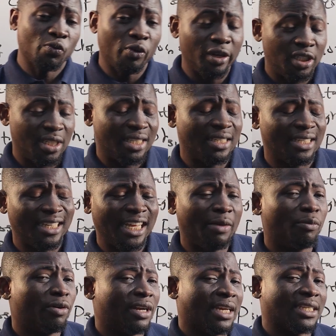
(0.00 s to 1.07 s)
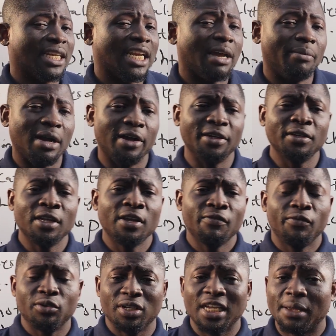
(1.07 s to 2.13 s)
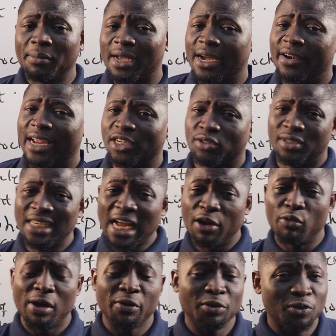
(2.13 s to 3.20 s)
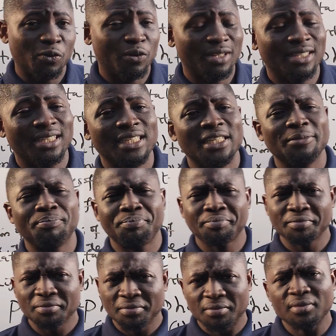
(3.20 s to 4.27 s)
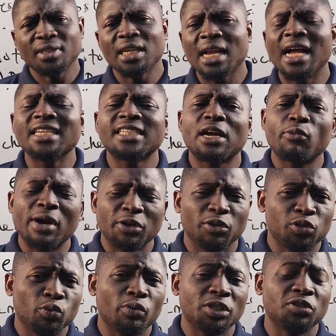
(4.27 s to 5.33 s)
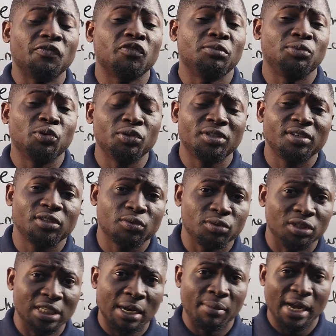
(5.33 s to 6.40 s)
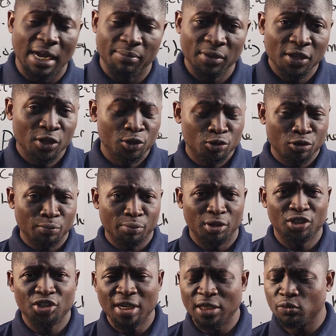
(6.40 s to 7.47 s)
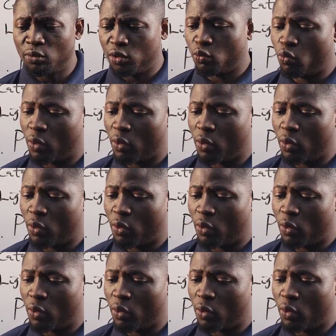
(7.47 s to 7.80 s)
watch it, gain more understanding about photochemical reaction. Now we're going to see answer one or two questions from the O3 School JAMB app to buttress what